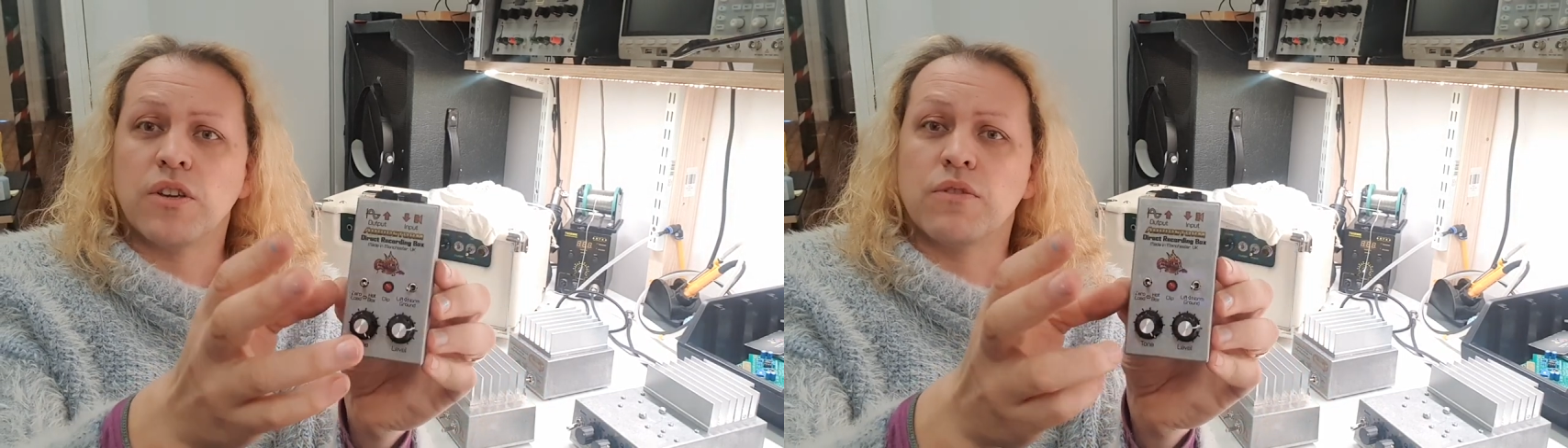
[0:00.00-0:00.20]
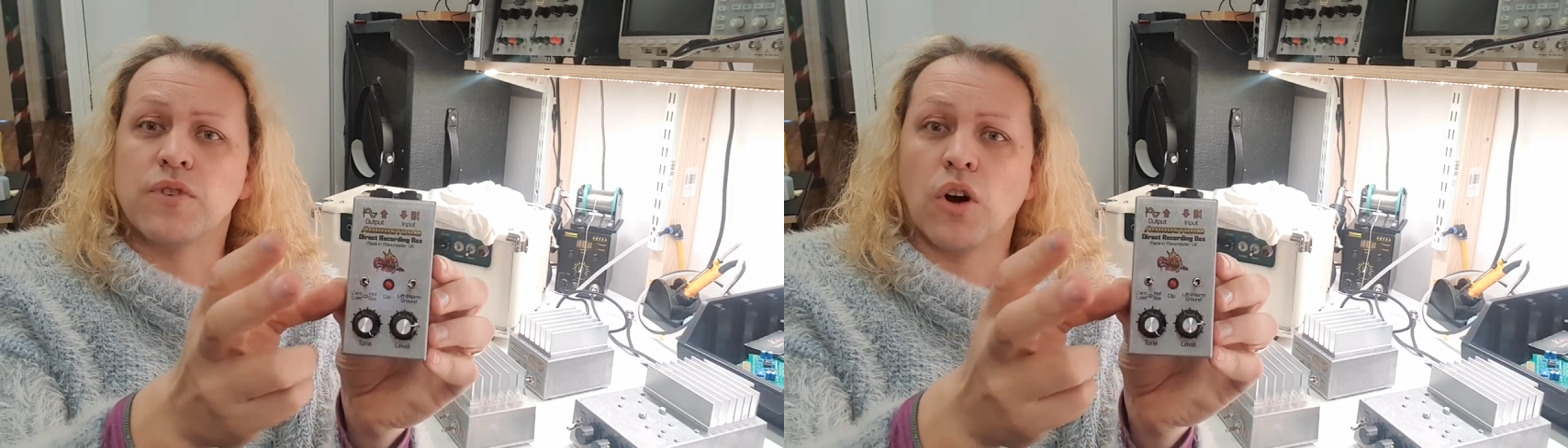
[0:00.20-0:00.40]

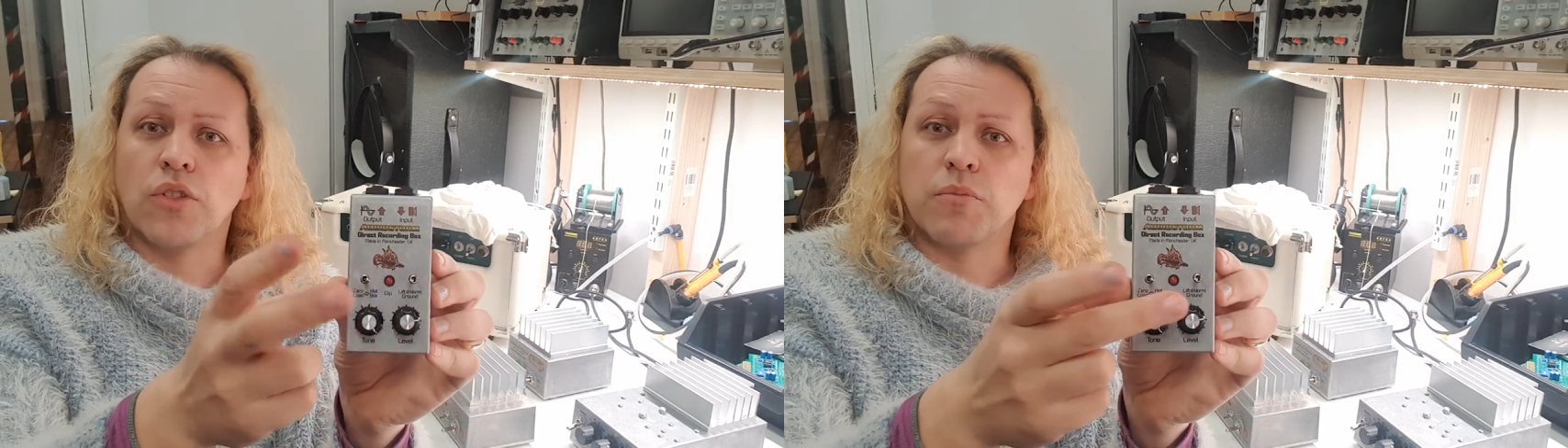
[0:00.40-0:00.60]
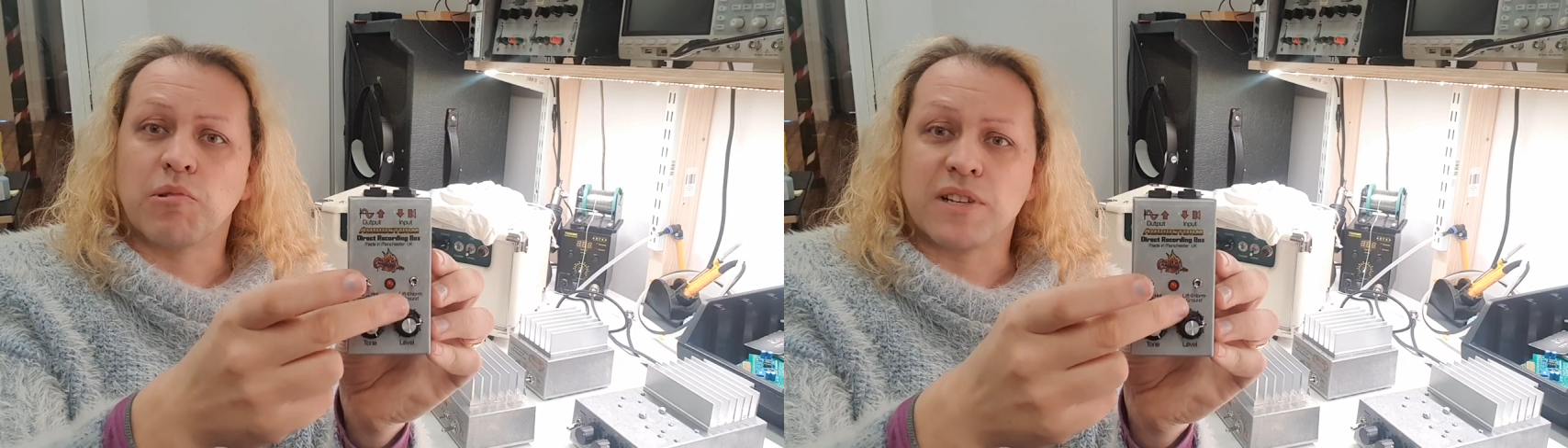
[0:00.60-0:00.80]
you've
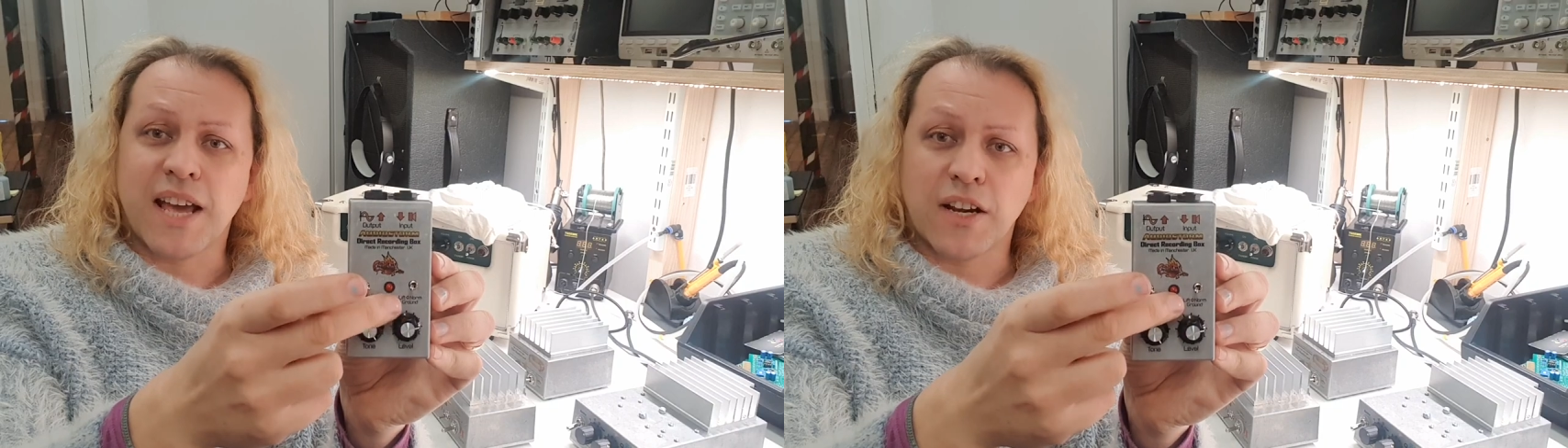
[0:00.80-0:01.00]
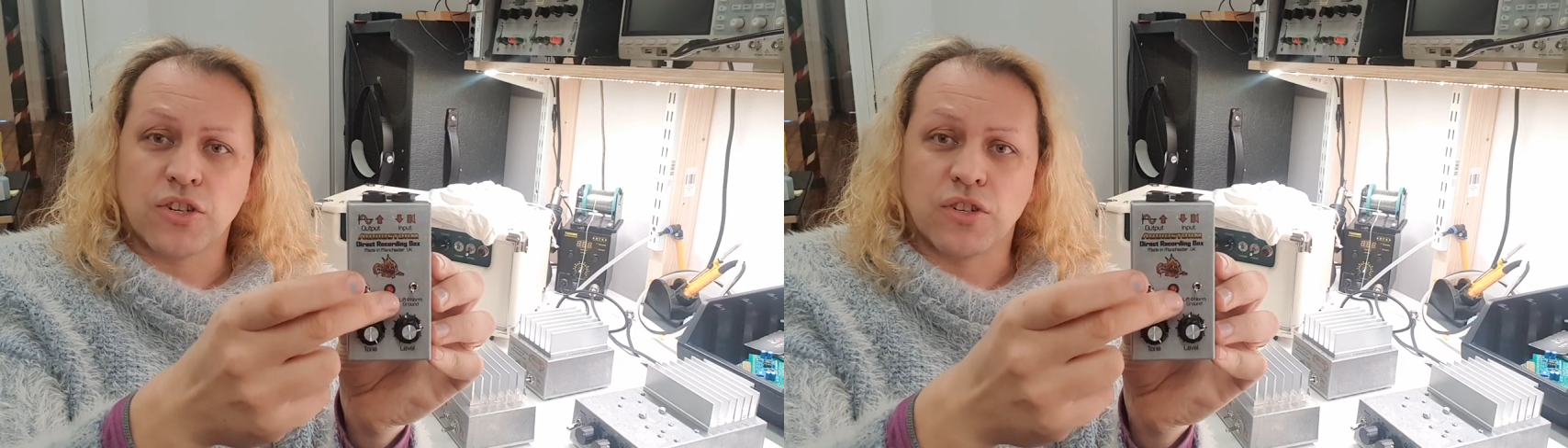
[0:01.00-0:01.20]
got the
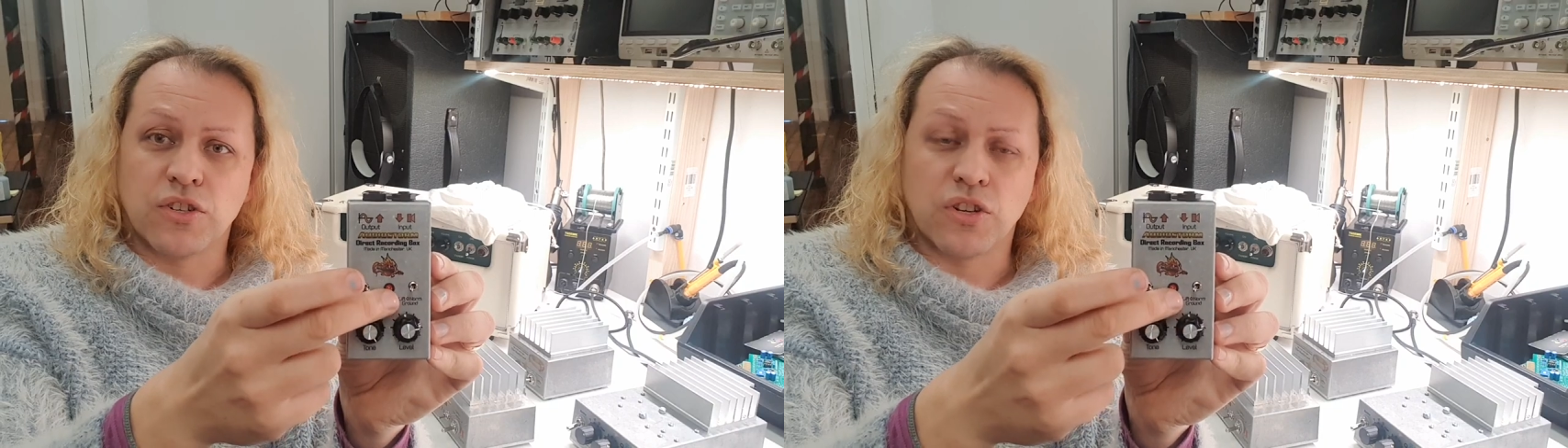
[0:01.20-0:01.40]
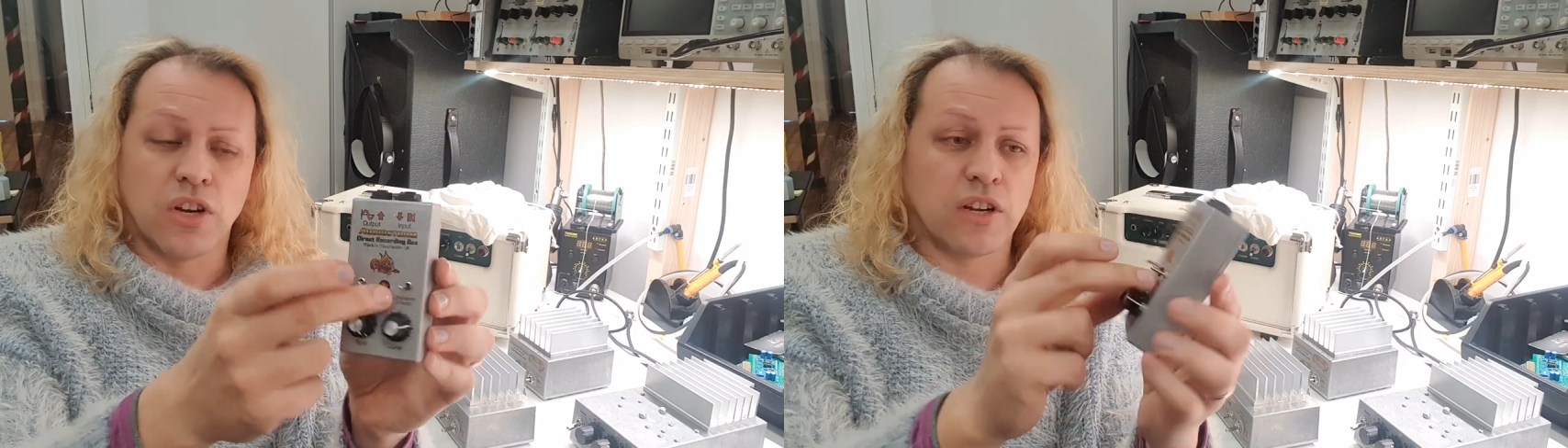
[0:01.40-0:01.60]
protection
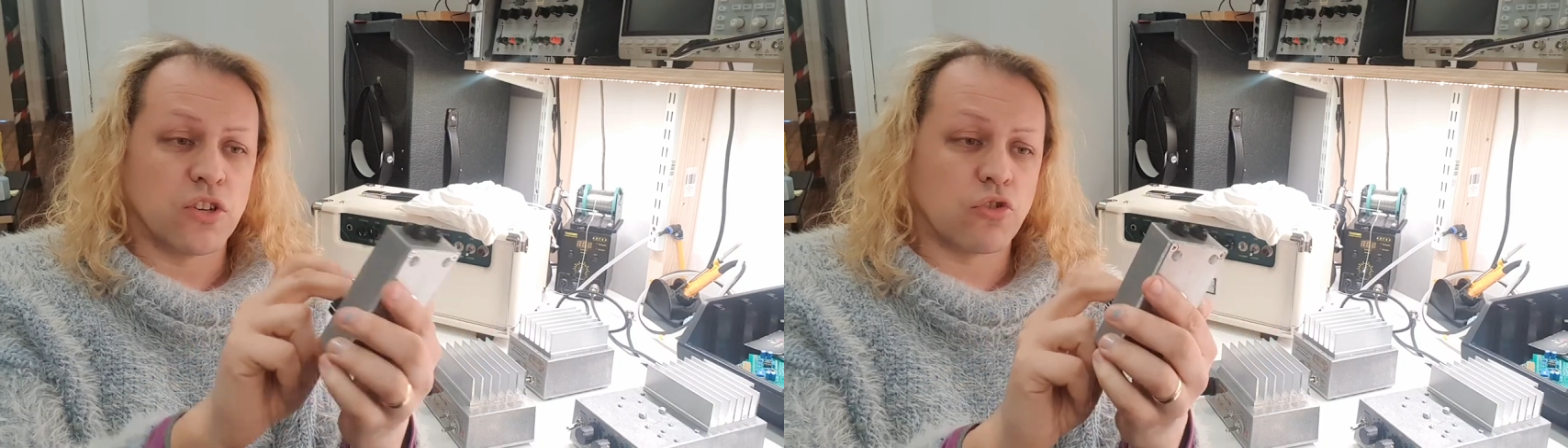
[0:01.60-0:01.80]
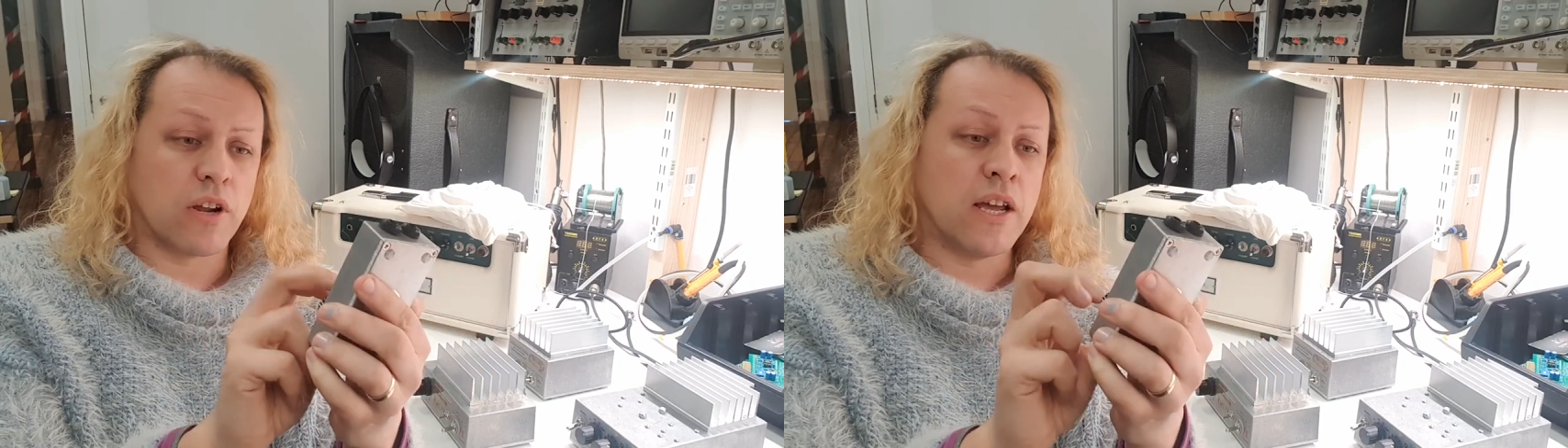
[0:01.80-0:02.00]

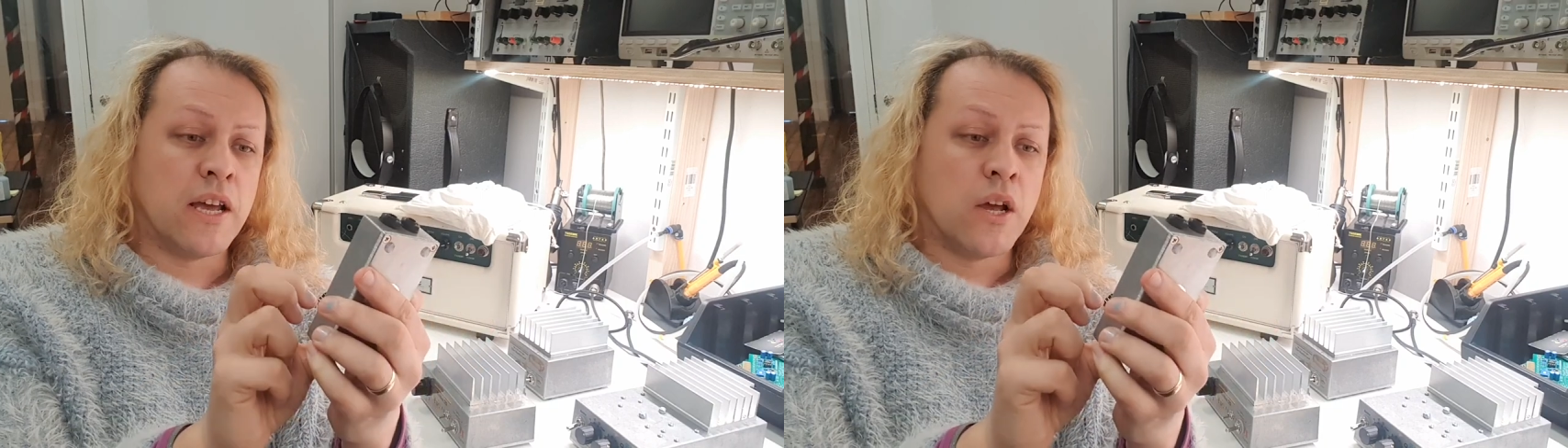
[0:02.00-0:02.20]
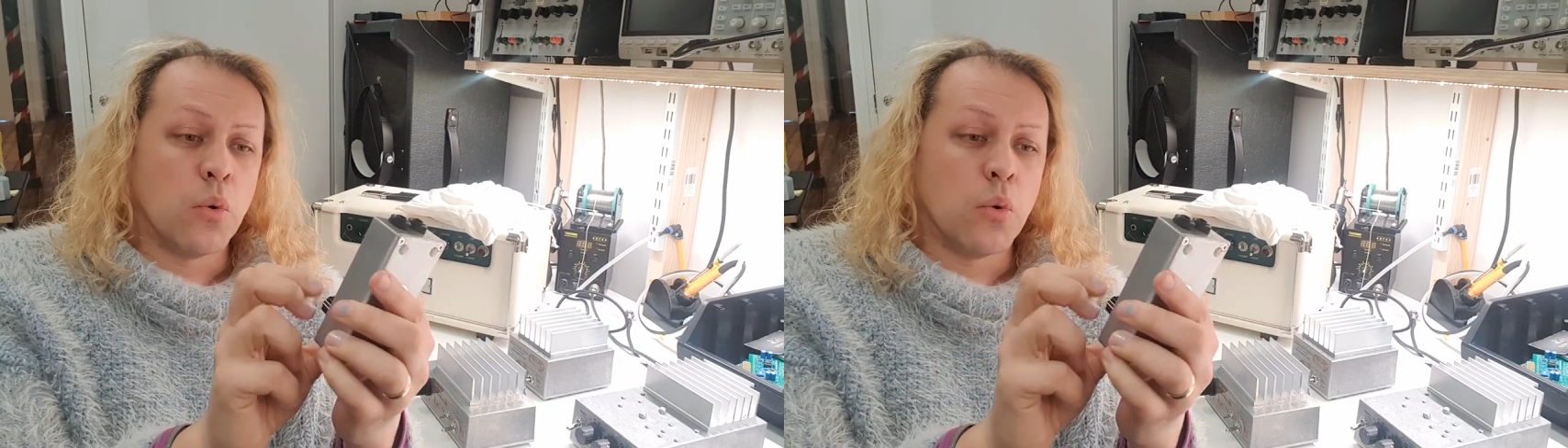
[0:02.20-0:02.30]
circuitry.